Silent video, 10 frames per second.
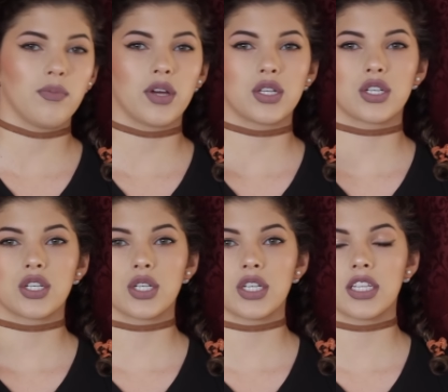
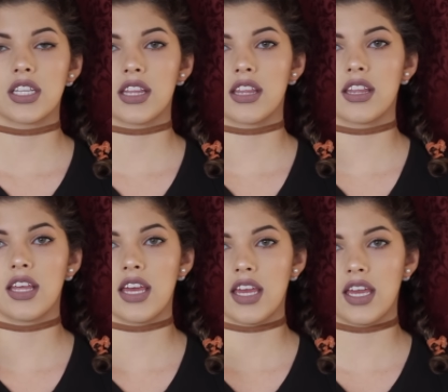much
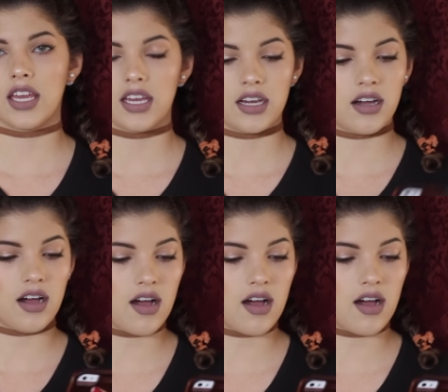they